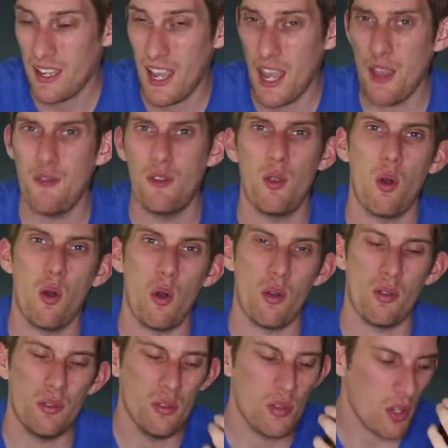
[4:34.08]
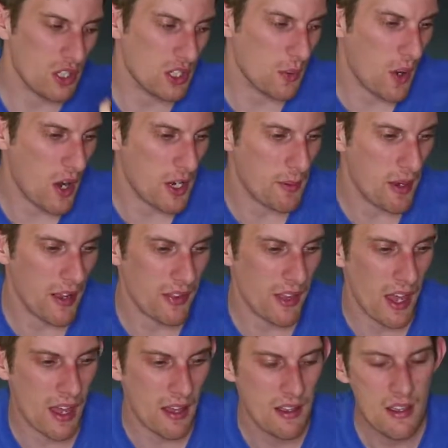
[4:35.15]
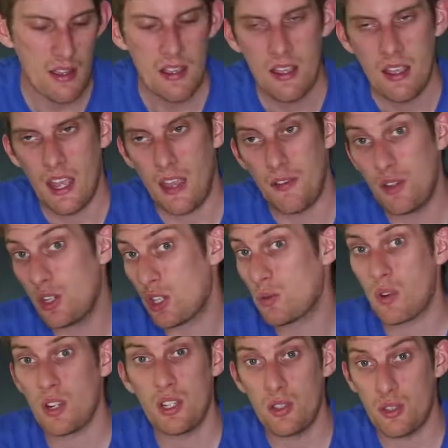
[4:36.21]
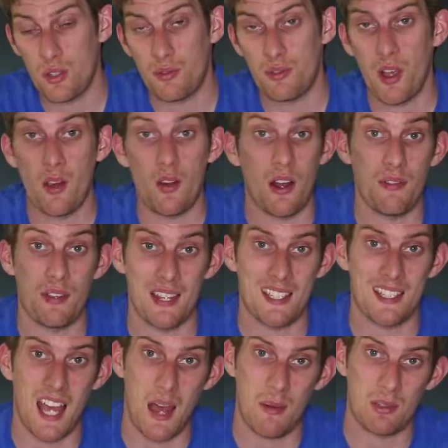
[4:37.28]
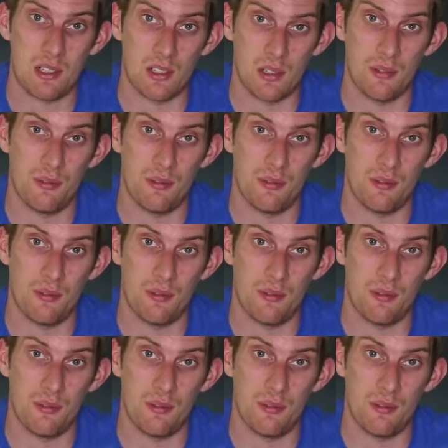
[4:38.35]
If you're not so worried about that, if you just want to use your phone, I think that's absolutely